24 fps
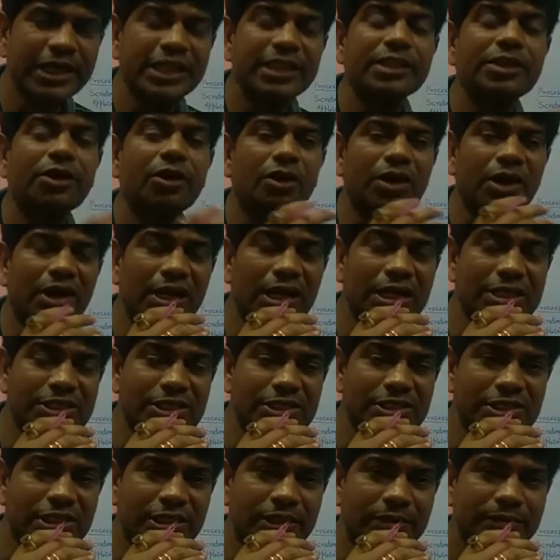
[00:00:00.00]
in the
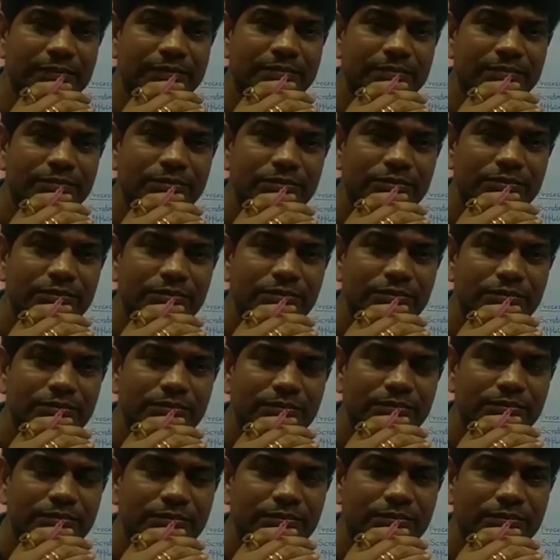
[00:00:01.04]
organization.
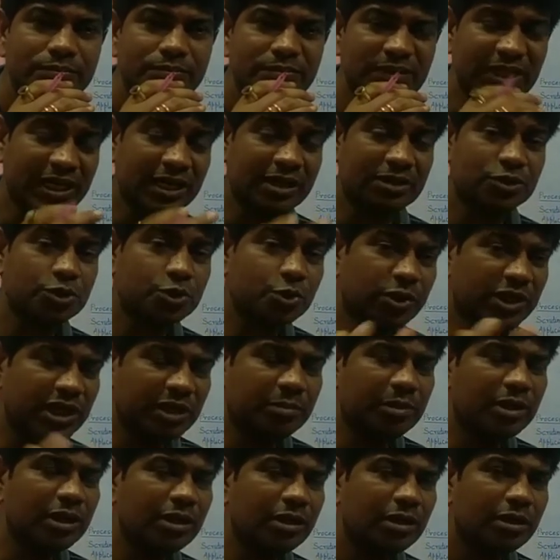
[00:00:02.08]
They are
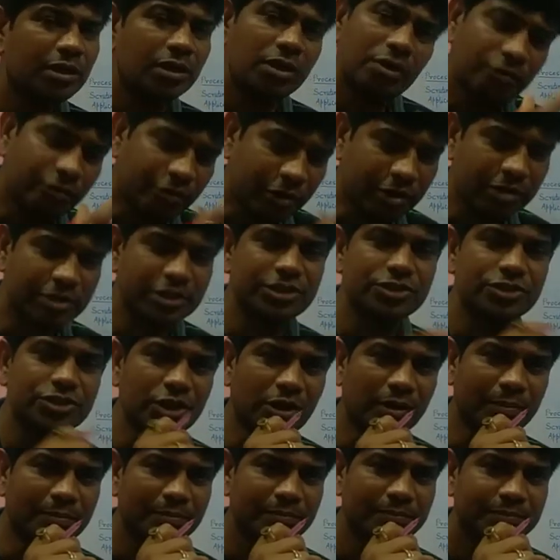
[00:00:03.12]
suitable for this
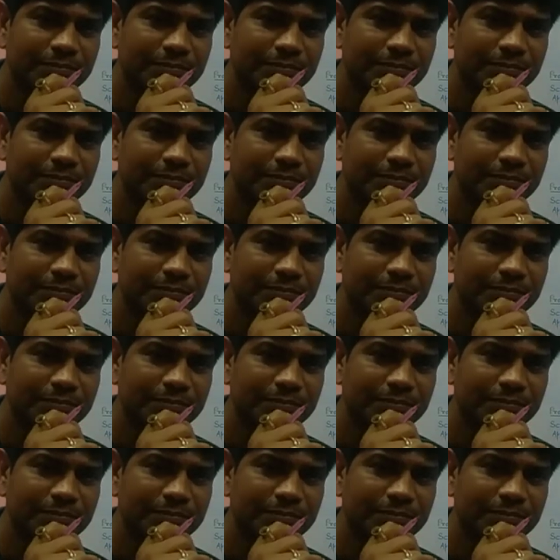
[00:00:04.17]
job.